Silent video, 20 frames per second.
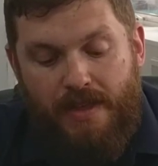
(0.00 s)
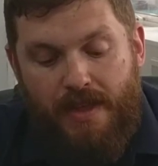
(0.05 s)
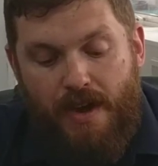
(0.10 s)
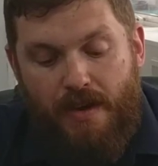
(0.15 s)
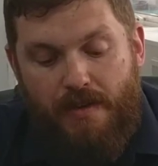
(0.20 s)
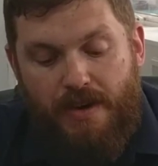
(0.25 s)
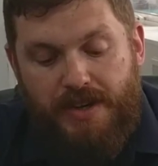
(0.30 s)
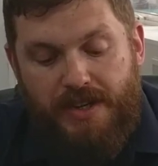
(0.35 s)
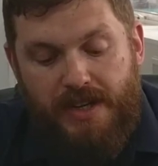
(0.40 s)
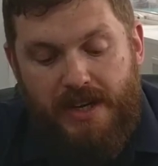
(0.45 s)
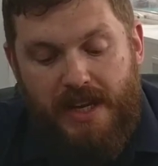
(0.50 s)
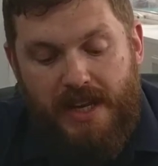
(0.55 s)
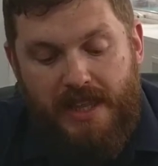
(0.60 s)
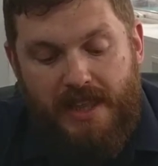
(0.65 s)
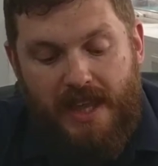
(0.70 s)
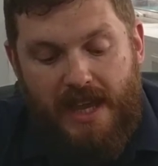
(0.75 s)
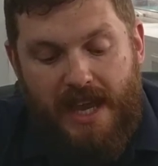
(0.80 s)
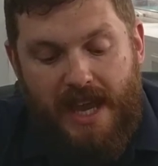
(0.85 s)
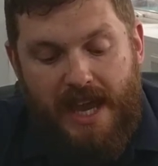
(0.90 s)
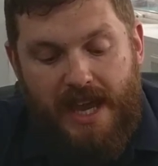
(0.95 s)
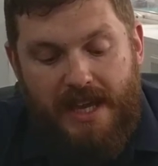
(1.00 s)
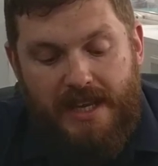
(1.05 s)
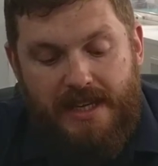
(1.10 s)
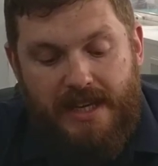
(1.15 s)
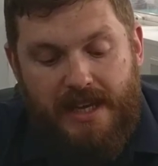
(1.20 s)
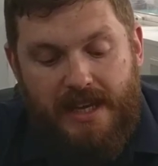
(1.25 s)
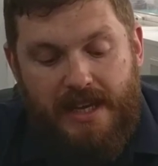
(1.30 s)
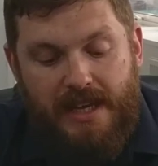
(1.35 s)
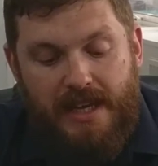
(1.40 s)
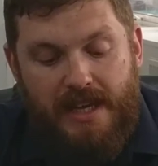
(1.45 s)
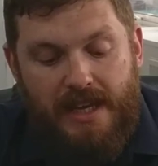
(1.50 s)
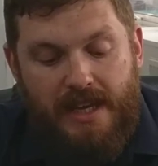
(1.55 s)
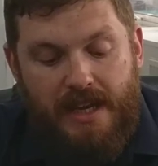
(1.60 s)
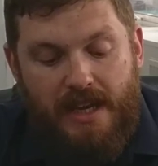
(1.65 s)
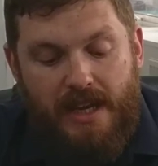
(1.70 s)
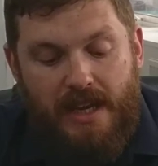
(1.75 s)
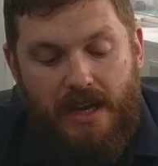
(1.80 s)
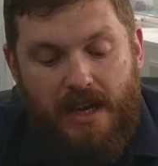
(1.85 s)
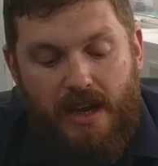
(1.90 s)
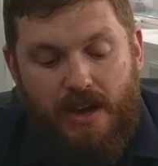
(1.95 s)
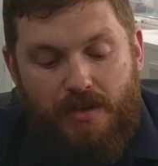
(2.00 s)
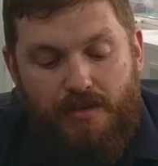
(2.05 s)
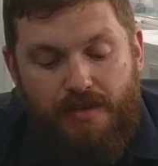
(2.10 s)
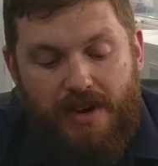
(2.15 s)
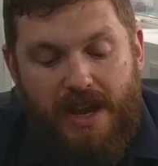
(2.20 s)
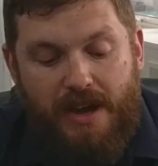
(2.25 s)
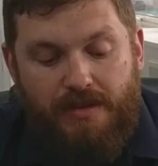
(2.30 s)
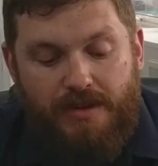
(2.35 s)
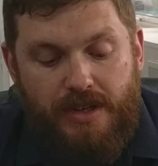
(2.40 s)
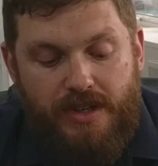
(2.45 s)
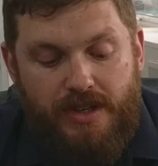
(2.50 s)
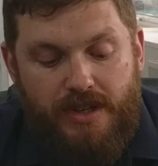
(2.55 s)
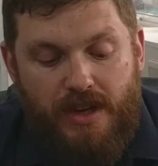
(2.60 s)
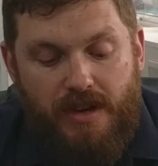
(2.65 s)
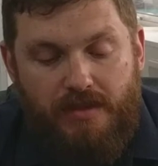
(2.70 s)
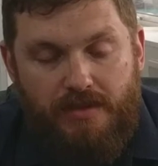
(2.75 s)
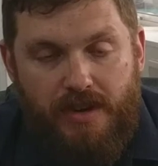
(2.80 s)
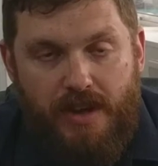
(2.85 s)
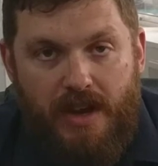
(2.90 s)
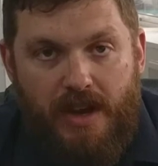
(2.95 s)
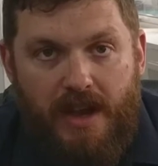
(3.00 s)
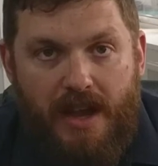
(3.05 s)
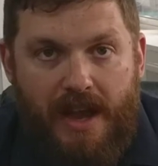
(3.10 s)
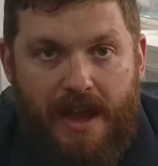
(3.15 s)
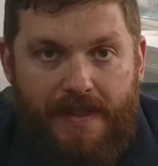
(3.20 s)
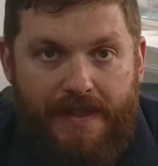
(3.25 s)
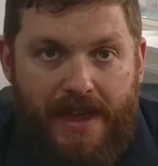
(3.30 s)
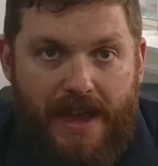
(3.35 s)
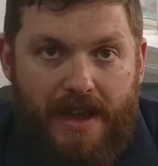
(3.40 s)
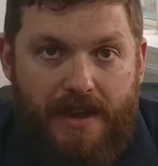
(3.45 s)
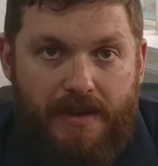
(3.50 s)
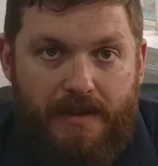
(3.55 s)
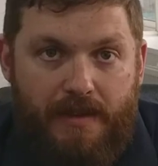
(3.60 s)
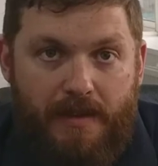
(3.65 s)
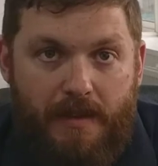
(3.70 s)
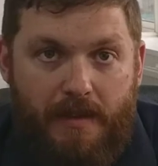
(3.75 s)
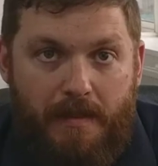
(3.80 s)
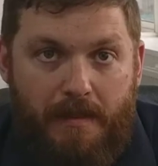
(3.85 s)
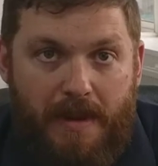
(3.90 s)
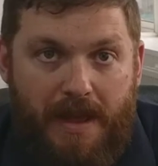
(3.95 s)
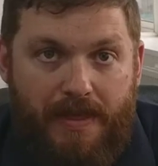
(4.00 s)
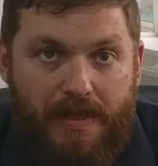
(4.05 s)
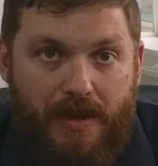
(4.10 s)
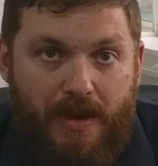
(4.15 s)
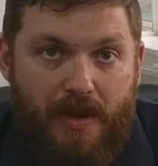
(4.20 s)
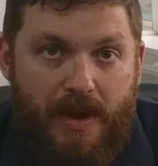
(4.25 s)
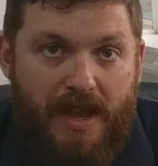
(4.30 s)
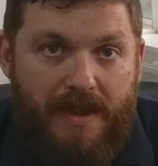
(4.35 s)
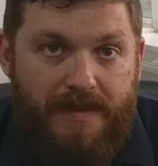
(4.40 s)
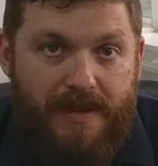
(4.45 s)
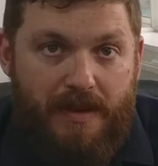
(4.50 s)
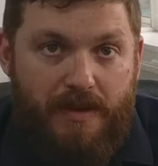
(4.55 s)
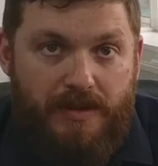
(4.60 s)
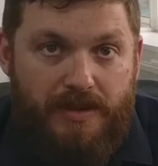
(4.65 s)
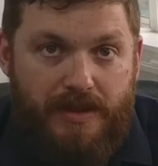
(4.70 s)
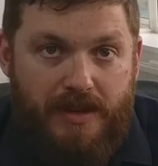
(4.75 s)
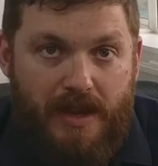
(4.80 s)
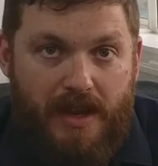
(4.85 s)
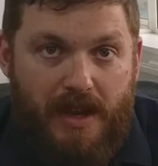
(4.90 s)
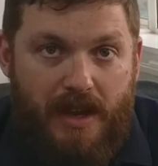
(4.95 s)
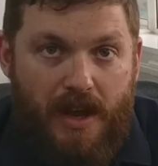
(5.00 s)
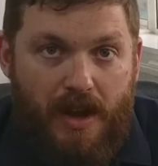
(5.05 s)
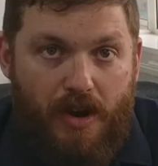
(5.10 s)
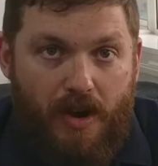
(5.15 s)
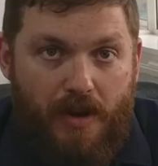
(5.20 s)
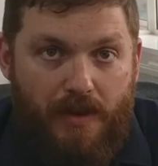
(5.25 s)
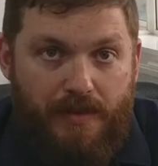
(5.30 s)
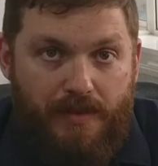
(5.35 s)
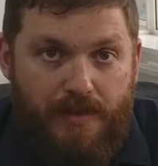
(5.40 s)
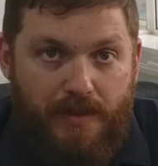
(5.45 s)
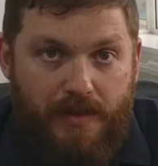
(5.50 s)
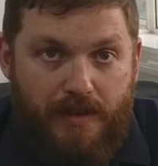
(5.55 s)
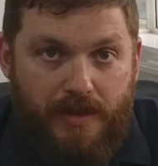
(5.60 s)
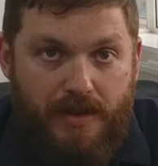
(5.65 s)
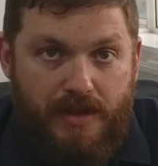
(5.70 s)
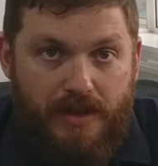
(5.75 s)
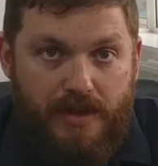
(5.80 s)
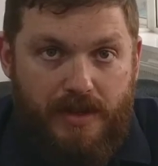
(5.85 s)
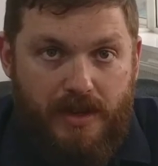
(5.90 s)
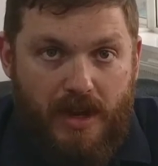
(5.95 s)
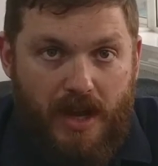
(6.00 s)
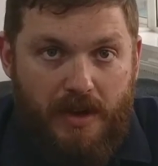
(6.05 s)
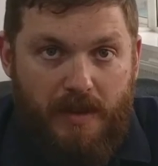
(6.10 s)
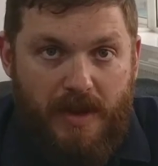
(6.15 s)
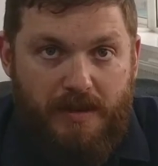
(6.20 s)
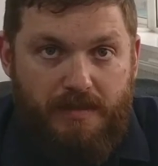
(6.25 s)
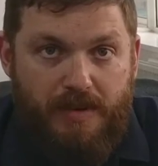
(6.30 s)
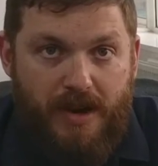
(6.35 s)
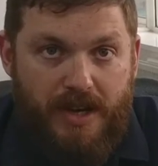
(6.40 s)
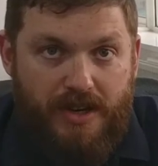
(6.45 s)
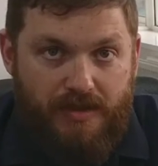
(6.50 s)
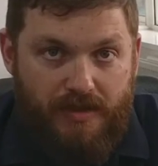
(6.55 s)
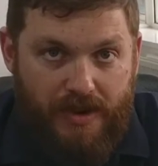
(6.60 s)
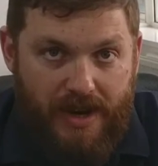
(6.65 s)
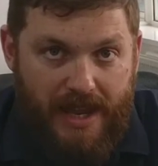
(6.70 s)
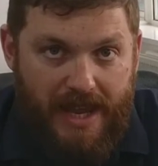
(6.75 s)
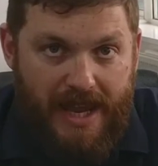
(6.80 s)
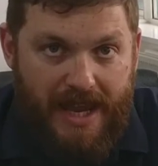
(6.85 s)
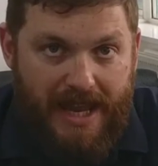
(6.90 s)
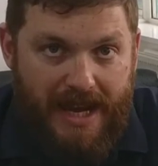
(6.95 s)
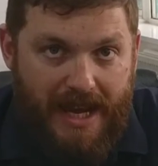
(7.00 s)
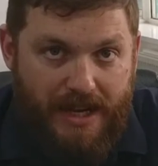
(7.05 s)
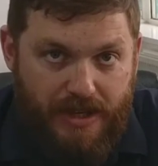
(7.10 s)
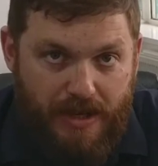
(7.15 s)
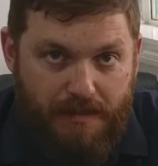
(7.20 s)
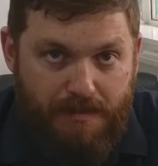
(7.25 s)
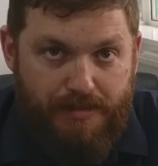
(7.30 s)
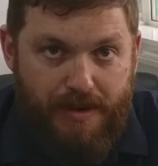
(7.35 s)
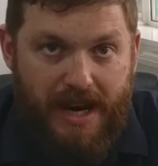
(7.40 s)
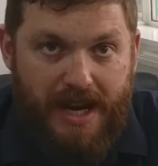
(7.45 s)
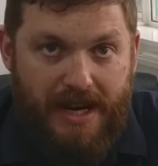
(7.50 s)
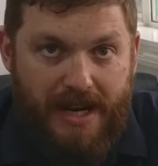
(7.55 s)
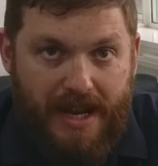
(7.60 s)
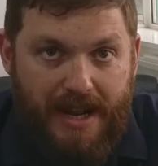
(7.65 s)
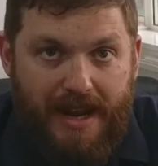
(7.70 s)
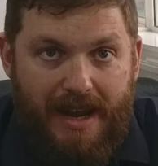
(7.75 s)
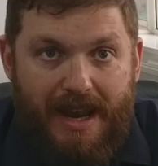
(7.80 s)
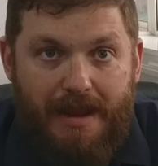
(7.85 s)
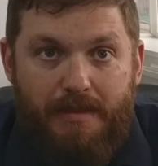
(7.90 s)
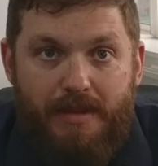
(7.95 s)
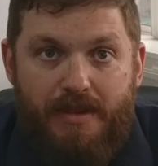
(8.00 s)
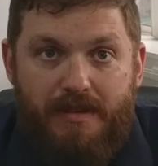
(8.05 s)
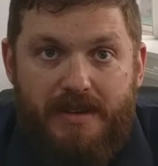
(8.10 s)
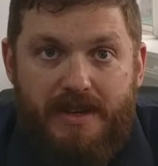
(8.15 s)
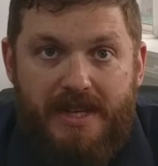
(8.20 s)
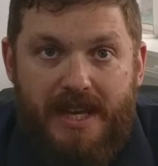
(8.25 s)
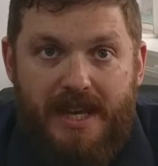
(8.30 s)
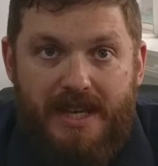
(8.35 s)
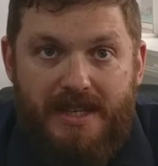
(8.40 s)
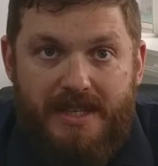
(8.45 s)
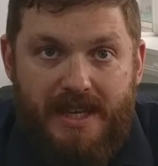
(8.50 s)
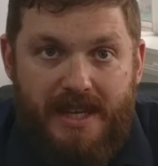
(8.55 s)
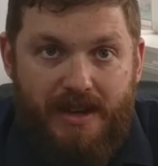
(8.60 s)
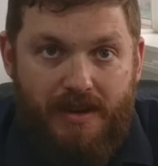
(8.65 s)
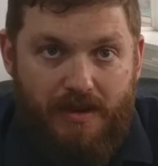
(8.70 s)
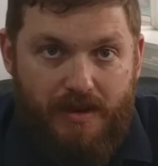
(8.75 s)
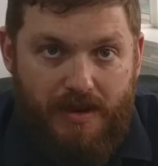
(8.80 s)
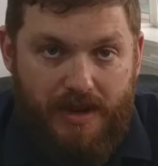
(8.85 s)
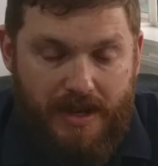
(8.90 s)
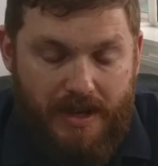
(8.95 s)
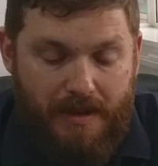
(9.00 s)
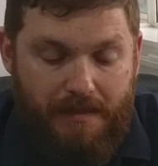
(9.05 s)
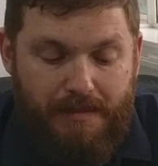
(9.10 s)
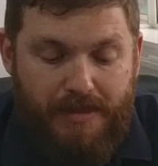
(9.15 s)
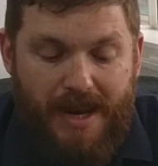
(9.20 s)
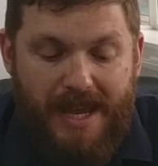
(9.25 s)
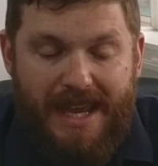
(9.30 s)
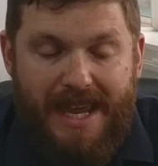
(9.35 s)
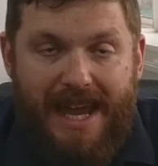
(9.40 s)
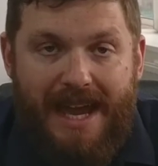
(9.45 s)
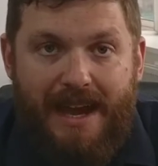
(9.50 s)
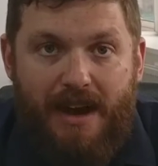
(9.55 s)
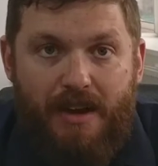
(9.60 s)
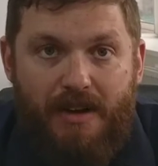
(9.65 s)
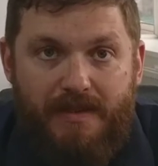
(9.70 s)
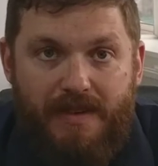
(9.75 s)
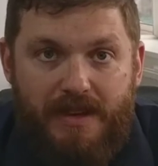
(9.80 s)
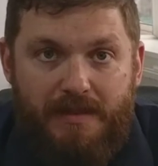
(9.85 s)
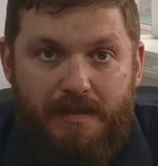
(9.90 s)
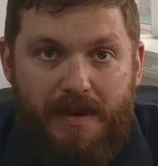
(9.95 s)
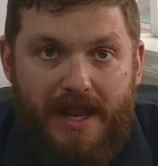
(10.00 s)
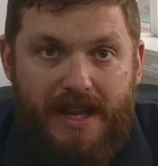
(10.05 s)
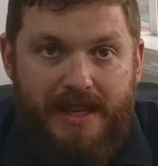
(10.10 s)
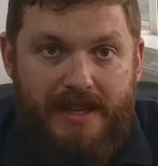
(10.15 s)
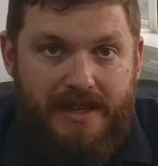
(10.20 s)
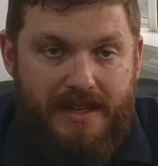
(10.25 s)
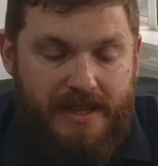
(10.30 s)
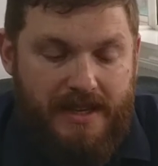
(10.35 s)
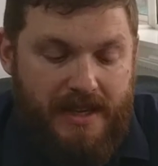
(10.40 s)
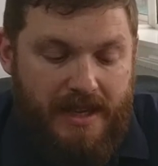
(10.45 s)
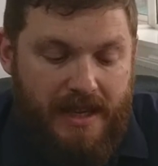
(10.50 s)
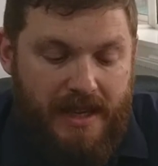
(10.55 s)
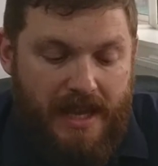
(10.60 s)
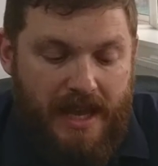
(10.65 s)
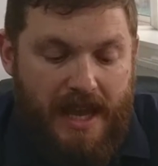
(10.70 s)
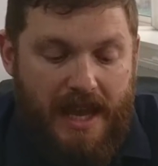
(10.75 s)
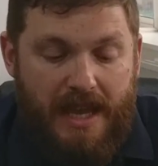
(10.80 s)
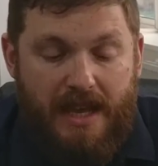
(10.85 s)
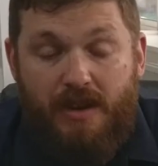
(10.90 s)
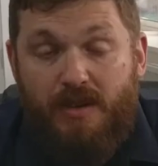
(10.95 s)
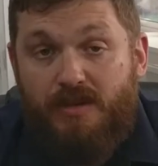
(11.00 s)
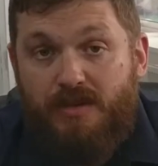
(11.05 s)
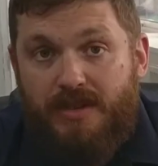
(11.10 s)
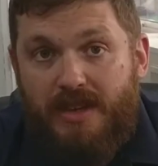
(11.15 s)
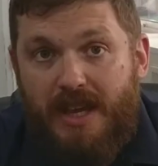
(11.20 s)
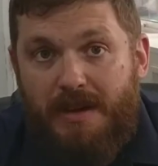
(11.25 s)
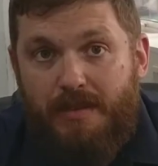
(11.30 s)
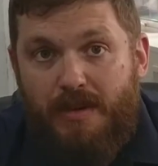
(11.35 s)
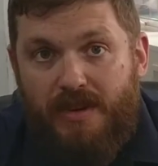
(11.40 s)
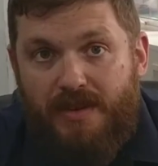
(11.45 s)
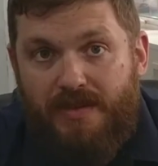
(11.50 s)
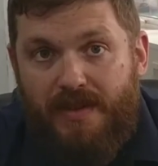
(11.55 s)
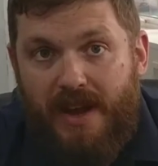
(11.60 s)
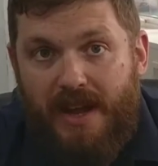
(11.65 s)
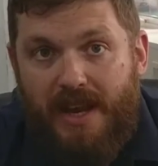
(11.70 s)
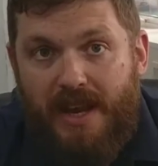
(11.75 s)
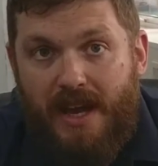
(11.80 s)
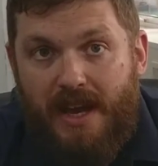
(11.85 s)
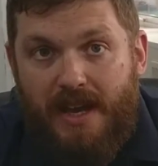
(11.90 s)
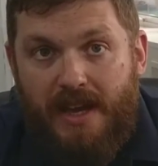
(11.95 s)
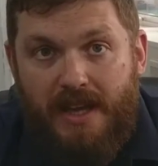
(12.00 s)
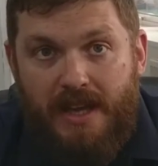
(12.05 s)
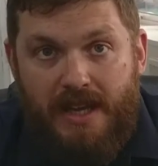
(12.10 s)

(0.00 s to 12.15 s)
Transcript: Originally they had a rounded shoulder, and that meant that if there was a lot of sideways pressure on it, it could actually break the clip that retains it, or it can break out of its place and cause gearbox failure.